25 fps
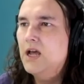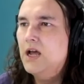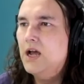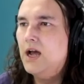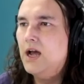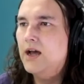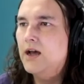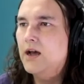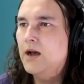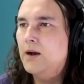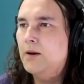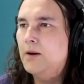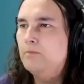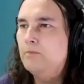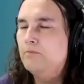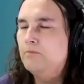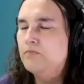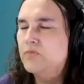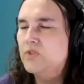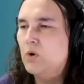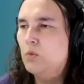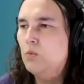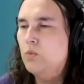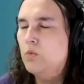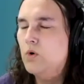
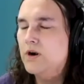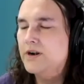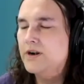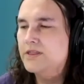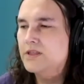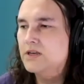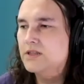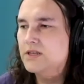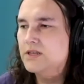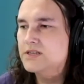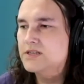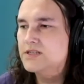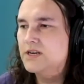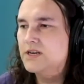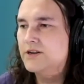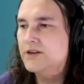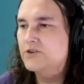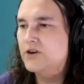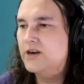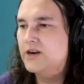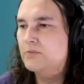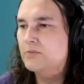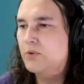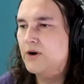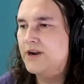One of the things that I
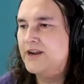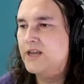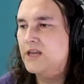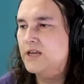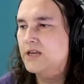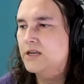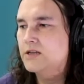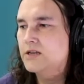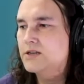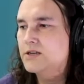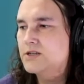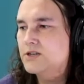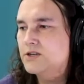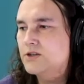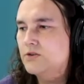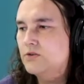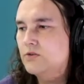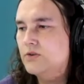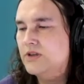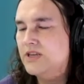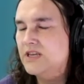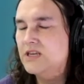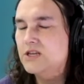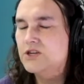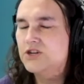try to bring
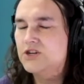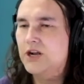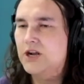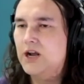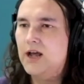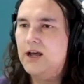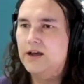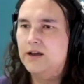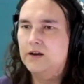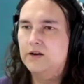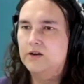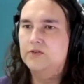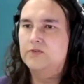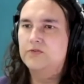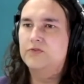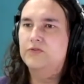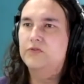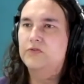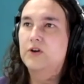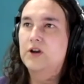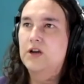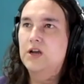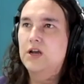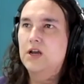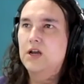into each of
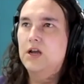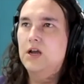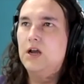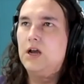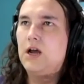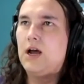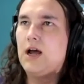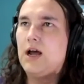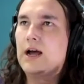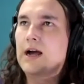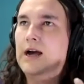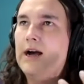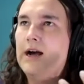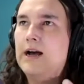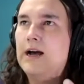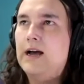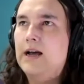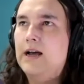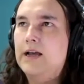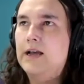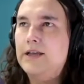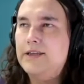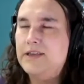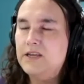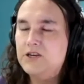
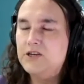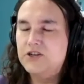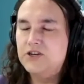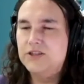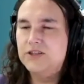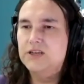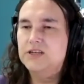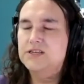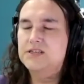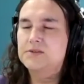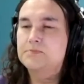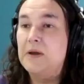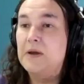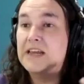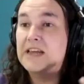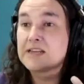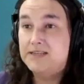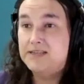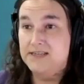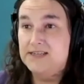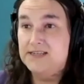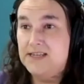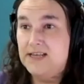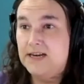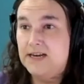the
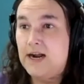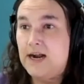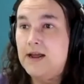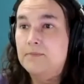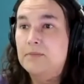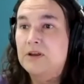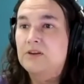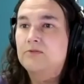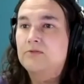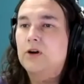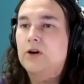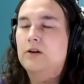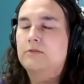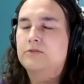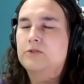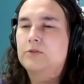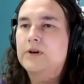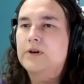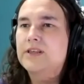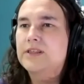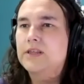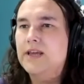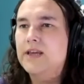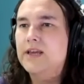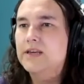spaces that I'm involved
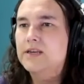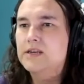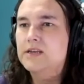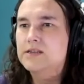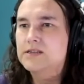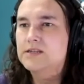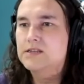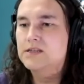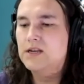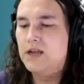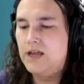with is